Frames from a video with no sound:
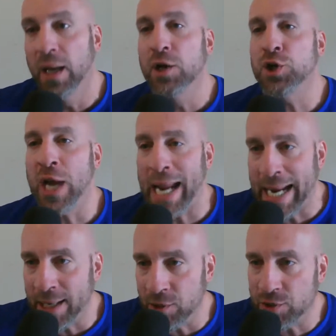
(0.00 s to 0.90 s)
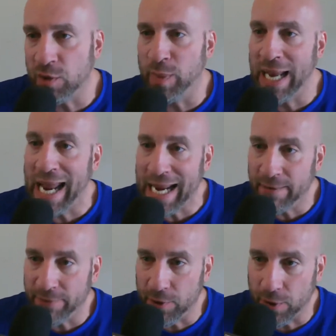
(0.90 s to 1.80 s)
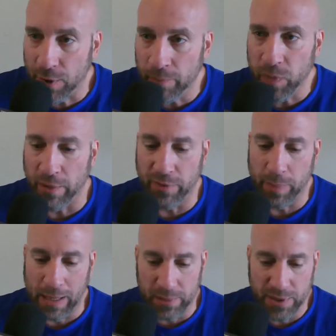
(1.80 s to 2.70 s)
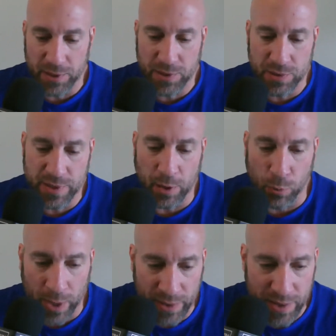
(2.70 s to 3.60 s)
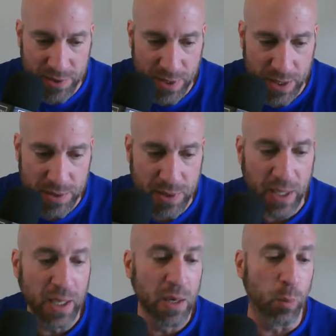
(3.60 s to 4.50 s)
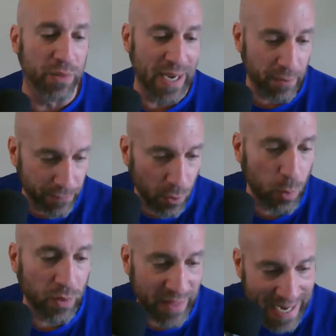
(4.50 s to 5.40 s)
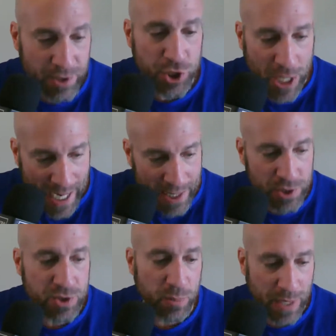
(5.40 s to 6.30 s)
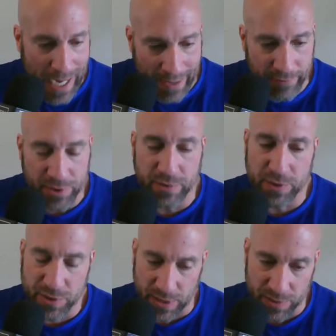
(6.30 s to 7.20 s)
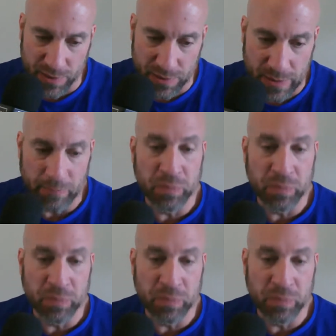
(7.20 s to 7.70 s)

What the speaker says: Change the behavior of the politicians that are running these cities, therefore will then change the behaviors of the citizens.